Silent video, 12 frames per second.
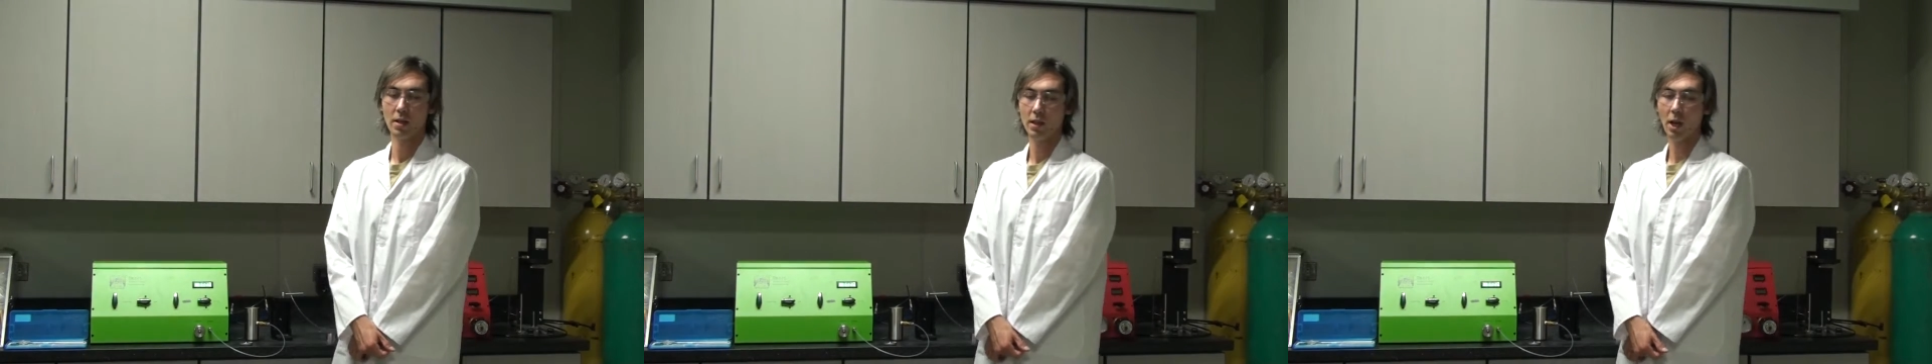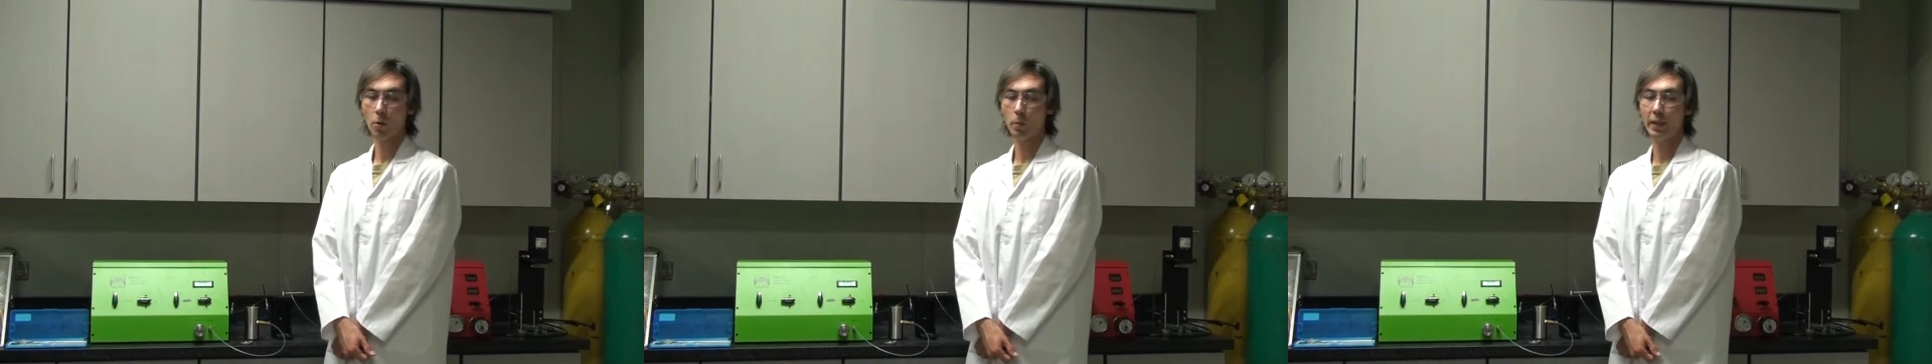
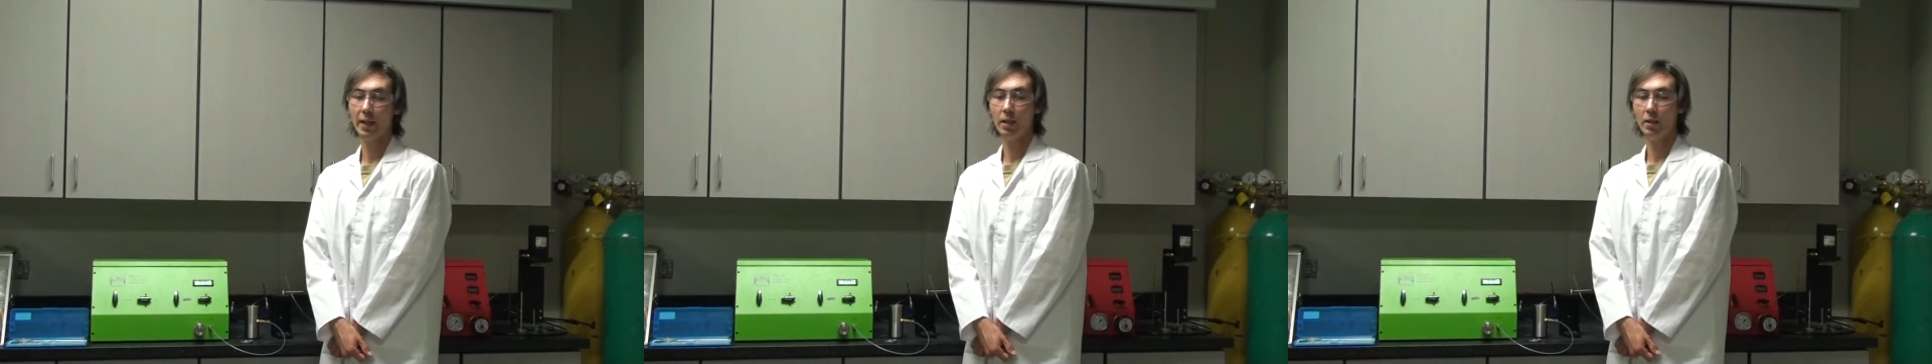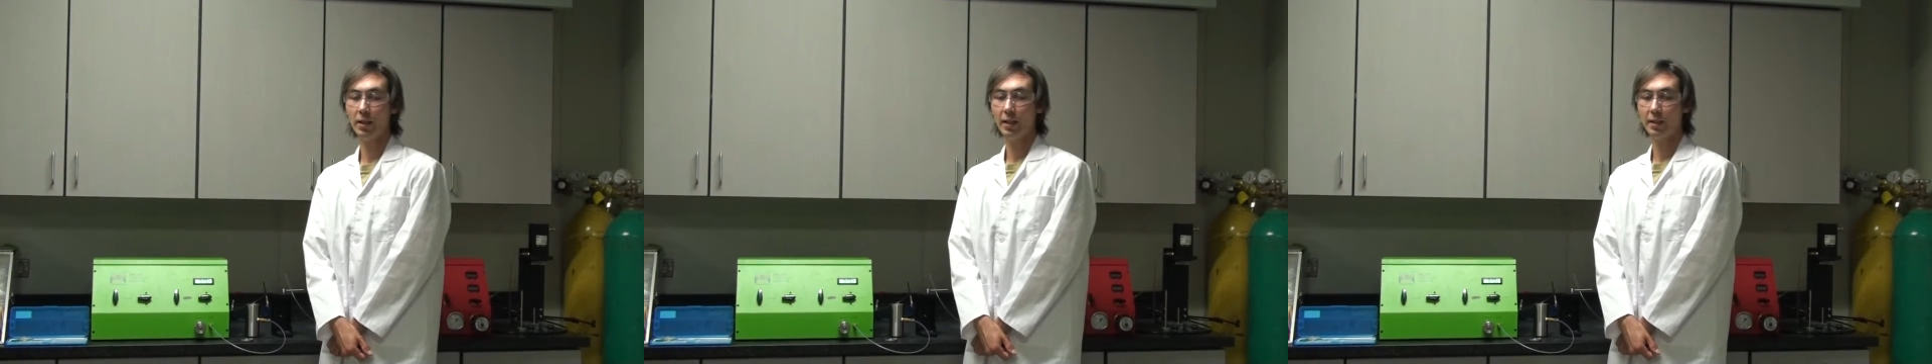Now
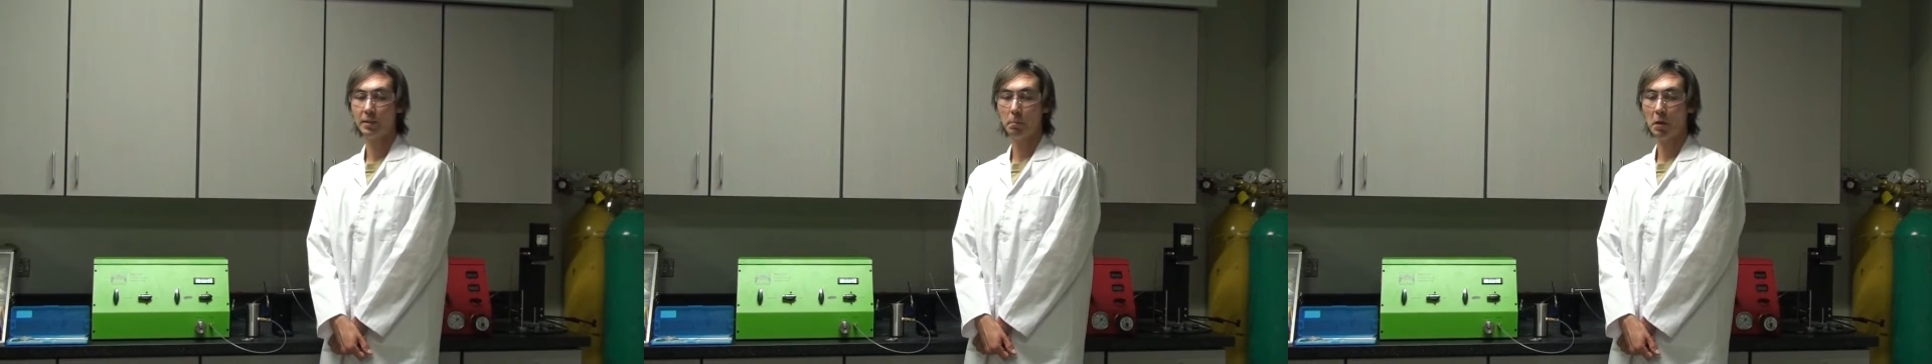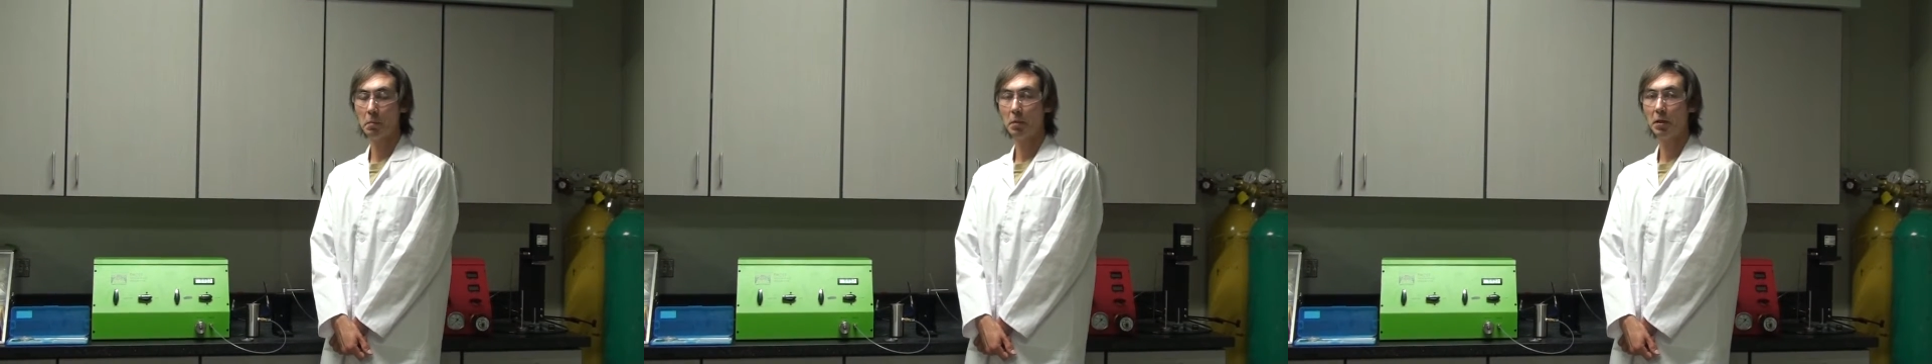begin the
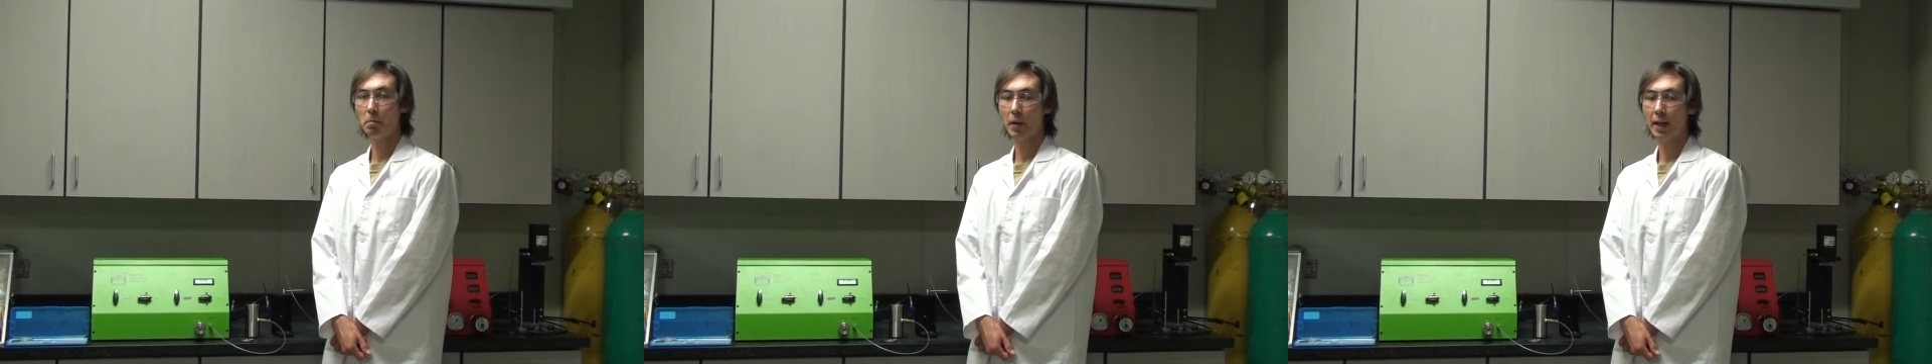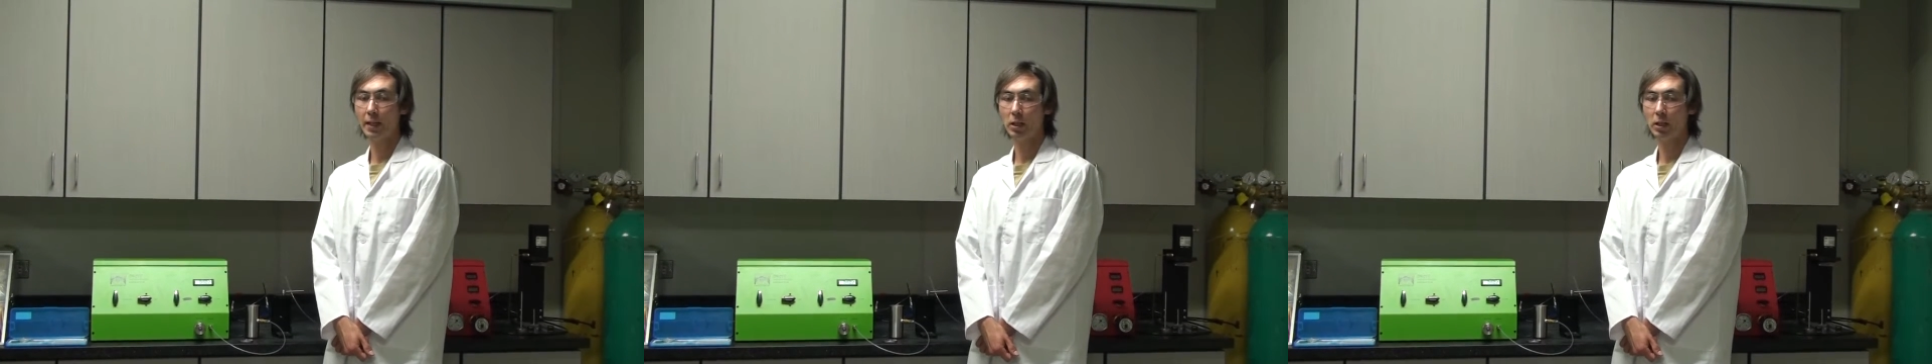experiment by